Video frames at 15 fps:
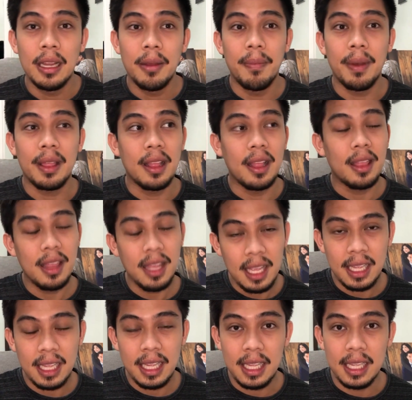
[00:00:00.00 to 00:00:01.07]
But the
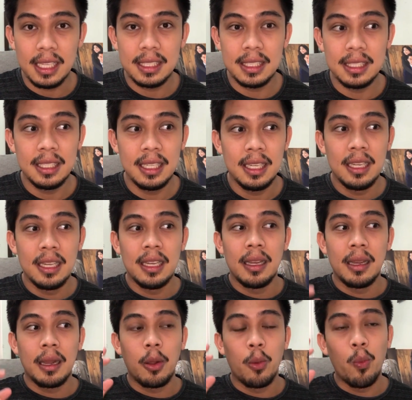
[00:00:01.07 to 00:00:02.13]
thing is,
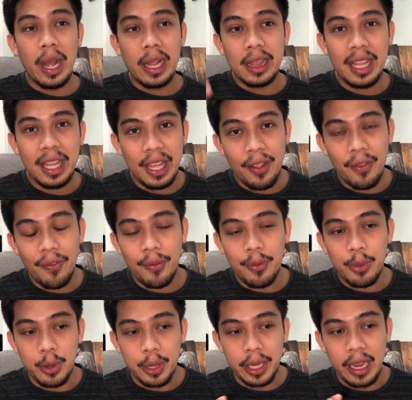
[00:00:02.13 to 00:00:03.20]
what if
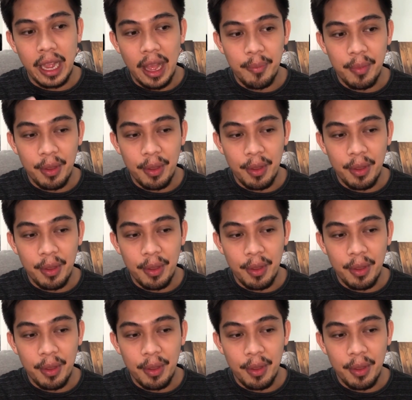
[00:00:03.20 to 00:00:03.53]
you're coming